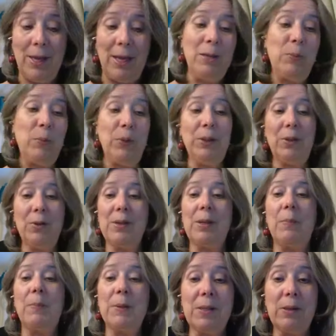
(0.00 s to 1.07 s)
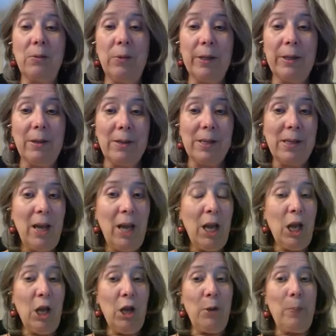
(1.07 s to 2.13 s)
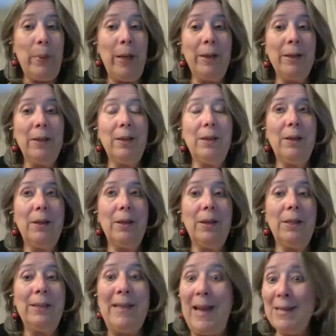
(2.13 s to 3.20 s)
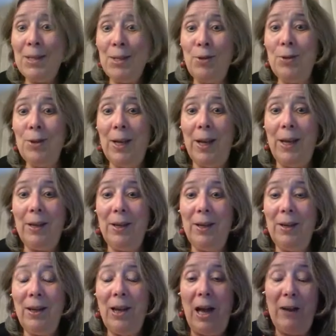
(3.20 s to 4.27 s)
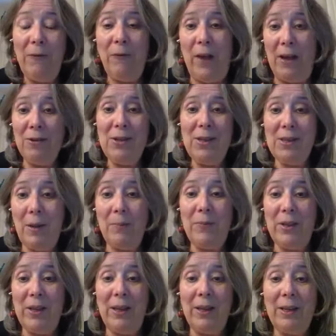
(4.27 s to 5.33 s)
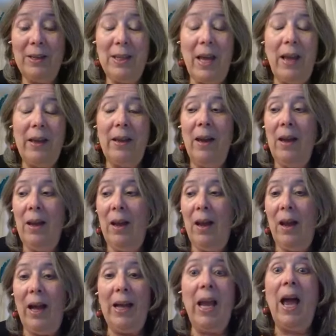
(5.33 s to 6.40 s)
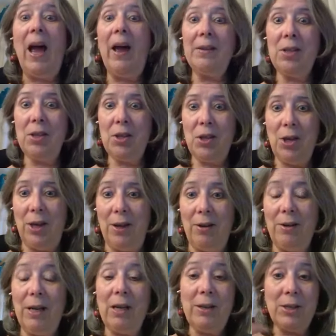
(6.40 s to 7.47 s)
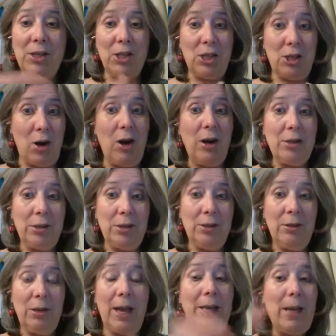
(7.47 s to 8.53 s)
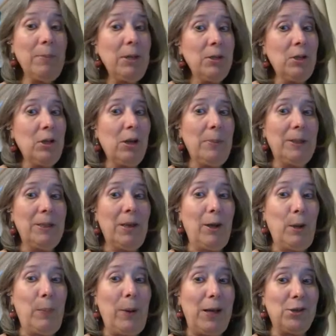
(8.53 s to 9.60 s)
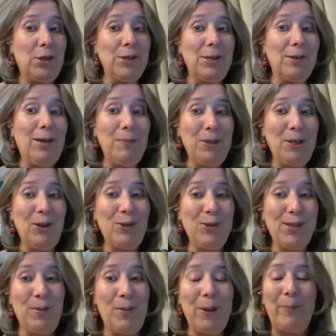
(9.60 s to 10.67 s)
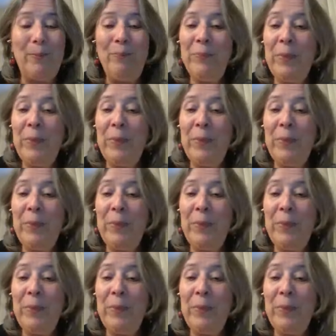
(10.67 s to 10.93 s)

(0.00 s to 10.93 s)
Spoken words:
I had put those up as the riddles. But yesterday I found something that I had to share, and I am going to talk about the occupations. I'll come to those in a bit.